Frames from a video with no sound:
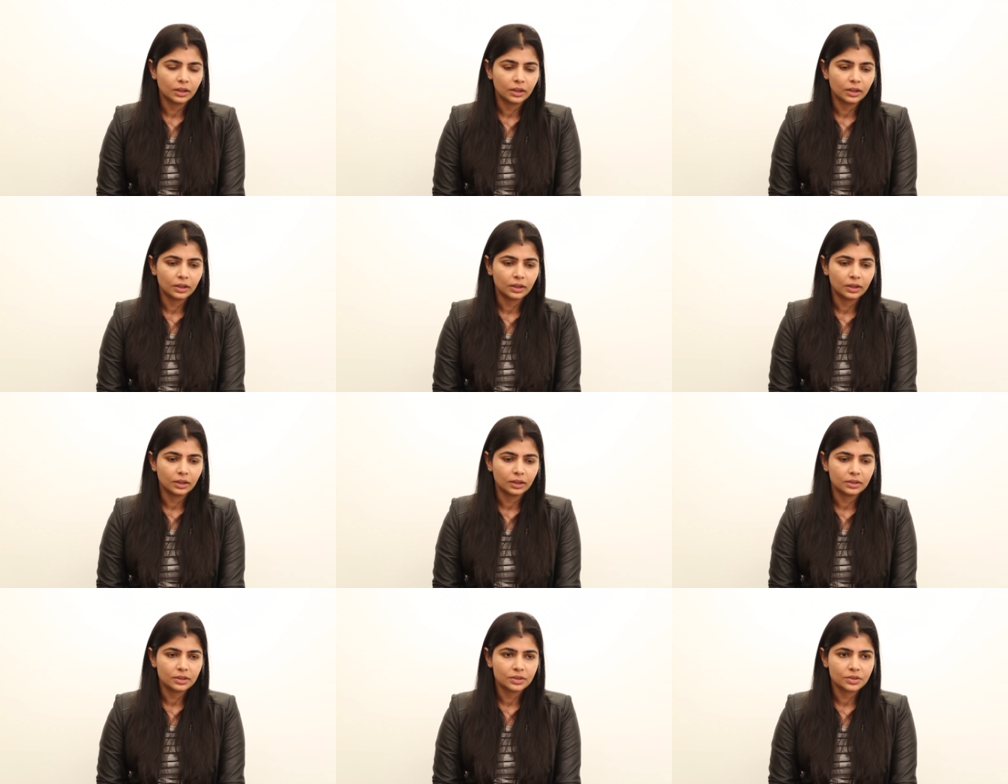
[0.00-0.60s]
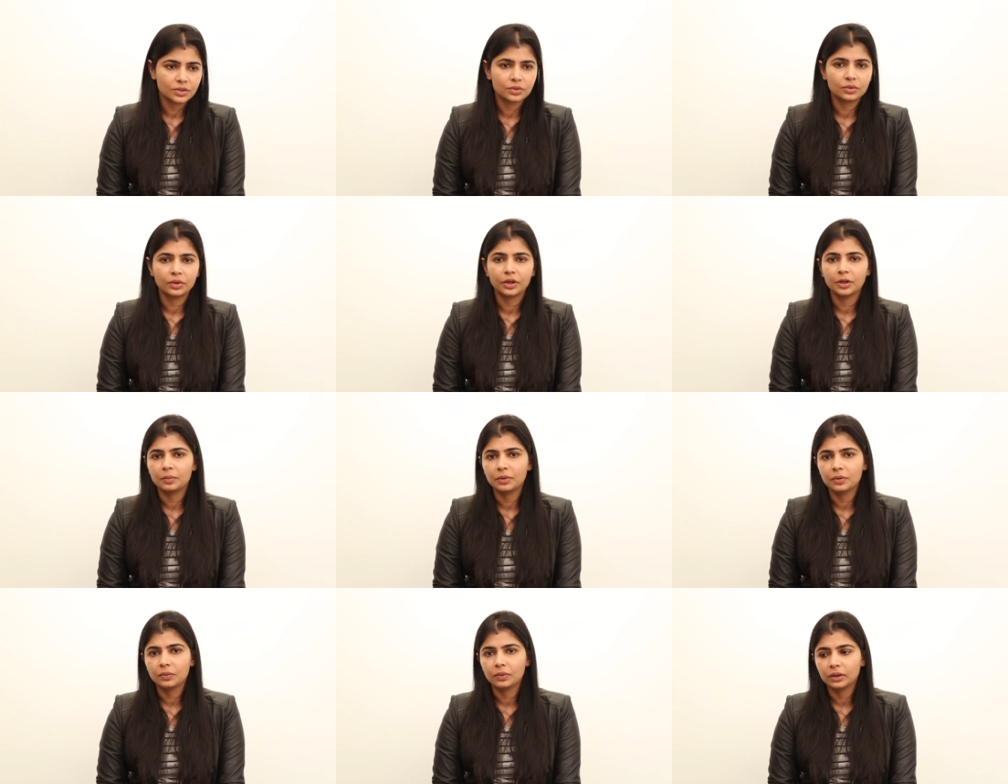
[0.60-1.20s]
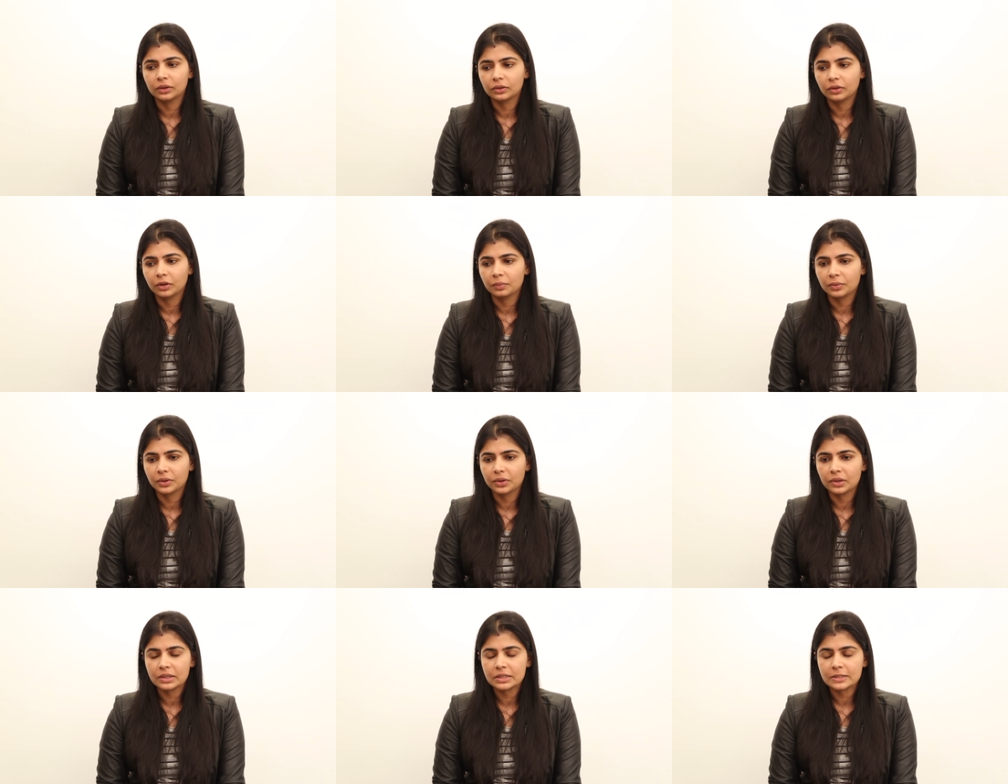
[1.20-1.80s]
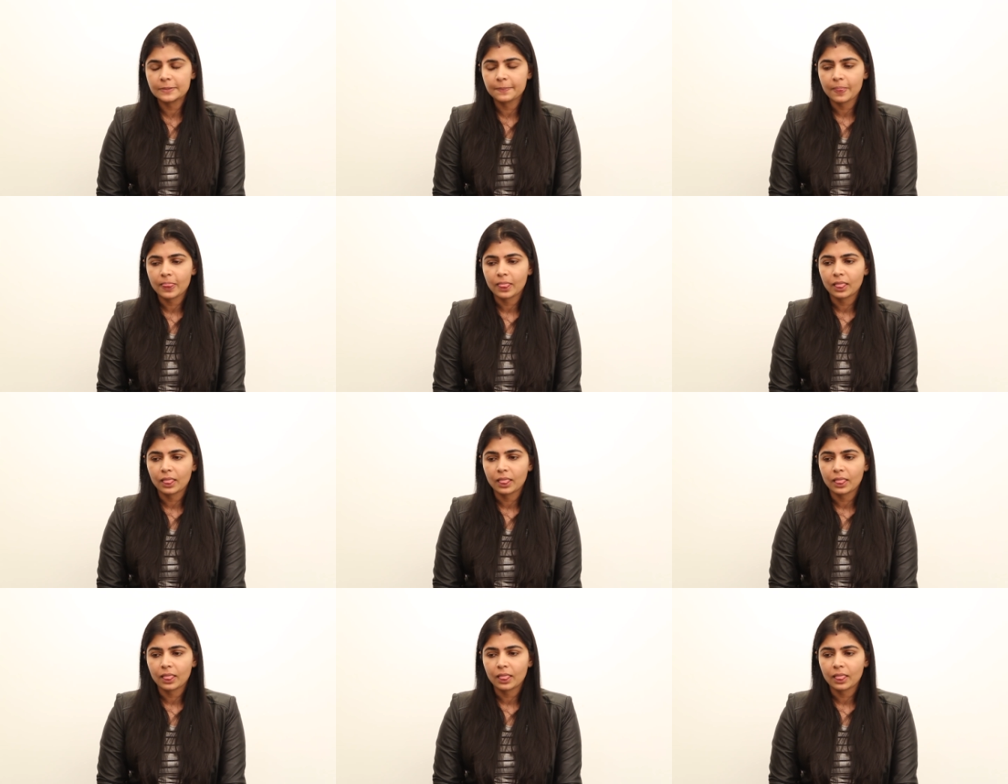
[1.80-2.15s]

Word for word: uh, this is going to be worked on because